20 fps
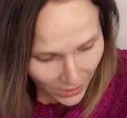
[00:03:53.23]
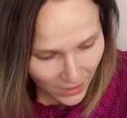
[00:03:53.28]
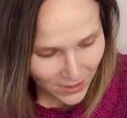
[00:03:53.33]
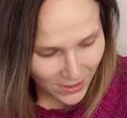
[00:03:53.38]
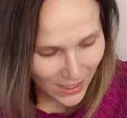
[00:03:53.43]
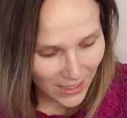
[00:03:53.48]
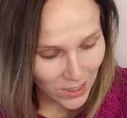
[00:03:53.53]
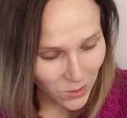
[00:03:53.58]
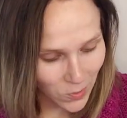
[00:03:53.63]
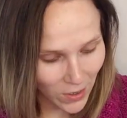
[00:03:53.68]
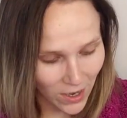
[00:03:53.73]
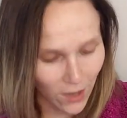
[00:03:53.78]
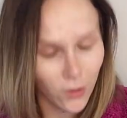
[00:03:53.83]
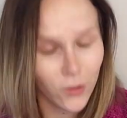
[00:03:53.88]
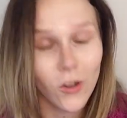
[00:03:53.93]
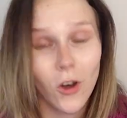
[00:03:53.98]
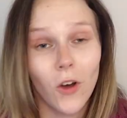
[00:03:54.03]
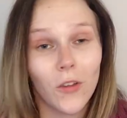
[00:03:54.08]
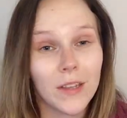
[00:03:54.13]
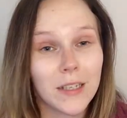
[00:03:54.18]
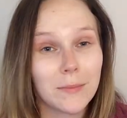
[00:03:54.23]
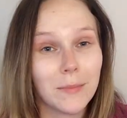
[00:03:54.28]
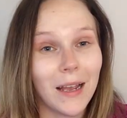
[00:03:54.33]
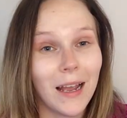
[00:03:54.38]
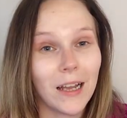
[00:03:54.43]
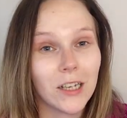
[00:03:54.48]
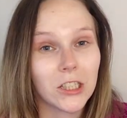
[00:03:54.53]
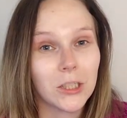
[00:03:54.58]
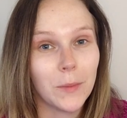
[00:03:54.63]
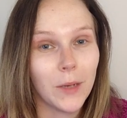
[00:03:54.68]
So that's why I thought this
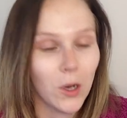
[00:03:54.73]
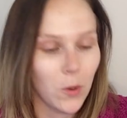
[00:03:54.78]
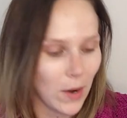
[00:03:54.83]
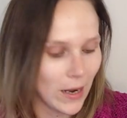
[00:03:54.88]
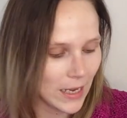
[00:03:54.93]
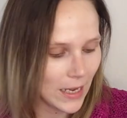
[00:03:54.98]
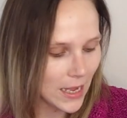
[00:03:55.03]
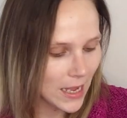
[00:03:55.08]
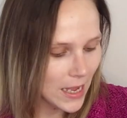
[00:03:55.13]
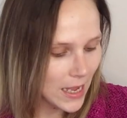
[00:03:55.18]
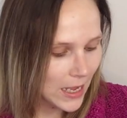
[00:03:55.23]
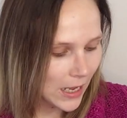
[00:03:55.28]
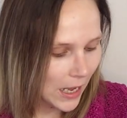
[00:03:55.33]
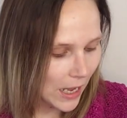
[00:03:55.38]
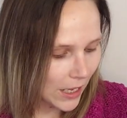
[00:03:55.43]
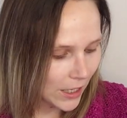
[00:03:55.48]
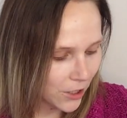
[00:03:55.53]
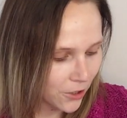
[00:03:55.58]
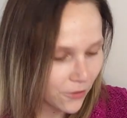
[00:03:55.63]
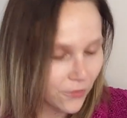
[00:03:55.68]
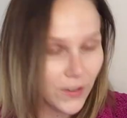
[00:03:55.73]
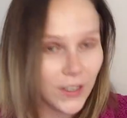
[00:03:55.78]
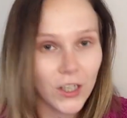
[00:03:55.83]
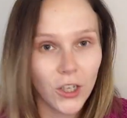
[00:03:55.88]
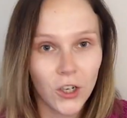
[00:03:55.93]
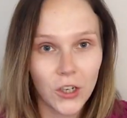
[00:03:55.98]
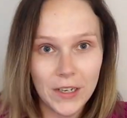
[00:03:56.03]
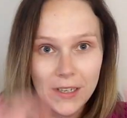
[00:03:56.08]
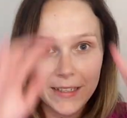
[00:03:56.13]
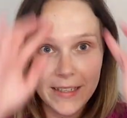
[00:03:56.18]
might actually be quite a good
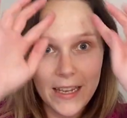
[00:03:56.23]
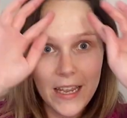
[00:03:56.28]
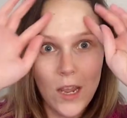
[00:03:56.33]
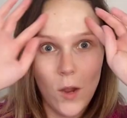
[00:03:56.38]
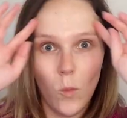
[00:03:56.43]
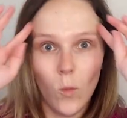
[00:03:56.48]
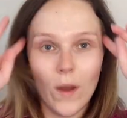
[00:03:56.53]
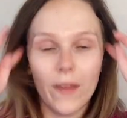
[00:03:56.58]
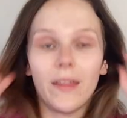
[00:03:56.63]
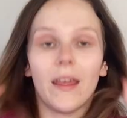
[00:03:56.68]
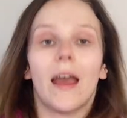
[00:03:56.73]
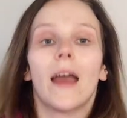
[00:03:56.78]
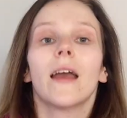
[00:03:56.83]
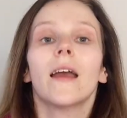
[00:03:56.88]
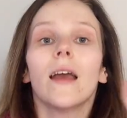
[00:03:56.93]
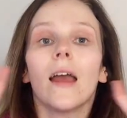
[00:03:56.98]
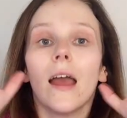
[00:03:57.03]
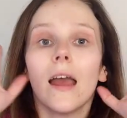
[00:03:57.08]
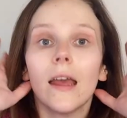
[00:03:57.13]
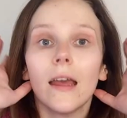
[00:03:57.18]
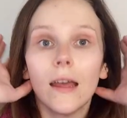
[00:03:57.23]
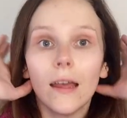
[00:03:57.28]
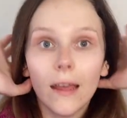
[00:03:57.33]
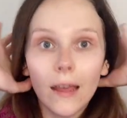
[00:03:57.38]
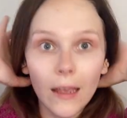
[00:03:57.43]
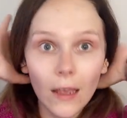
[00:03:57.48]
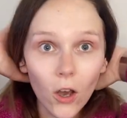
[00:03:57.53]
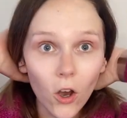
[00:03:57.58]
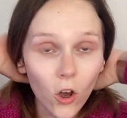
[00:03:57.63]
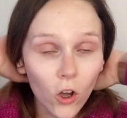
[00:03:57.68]
video and seeing whether
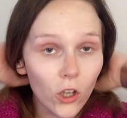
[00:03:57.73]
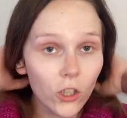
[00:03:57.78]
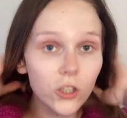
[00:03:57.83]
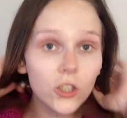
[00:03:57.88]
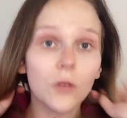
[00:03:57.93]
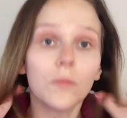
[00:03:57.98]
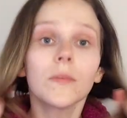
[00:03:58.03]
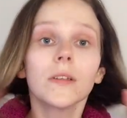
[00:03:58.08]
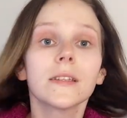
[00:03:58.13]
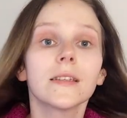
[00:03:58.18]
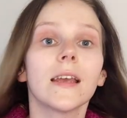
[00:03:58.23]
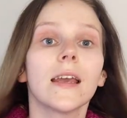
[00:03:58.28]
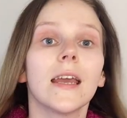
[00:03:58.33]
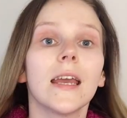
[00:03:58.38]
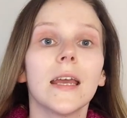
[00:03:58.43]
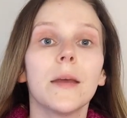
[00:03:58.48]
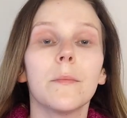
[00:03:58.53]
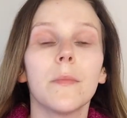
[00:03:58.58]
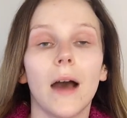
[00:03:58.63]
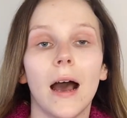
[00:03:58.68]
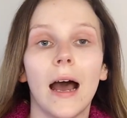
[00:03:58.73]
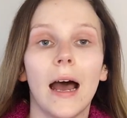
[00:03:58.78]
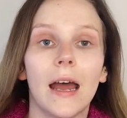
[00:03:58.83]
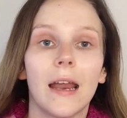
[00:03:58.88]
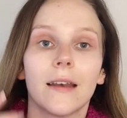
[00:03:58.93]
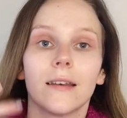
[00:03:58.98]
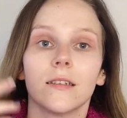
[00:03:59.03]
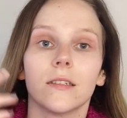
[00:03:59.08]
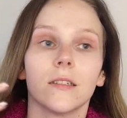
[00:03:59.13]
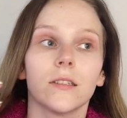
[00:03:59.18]
it holds up the same
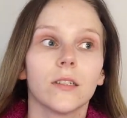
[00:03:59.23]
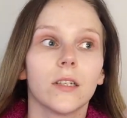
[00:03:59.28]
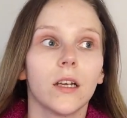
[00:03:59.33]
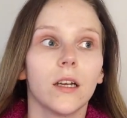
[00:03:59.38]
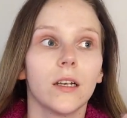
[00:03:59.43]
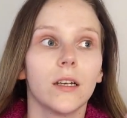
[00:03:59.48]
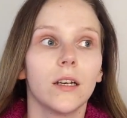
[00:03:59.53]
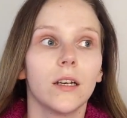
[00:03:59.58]
and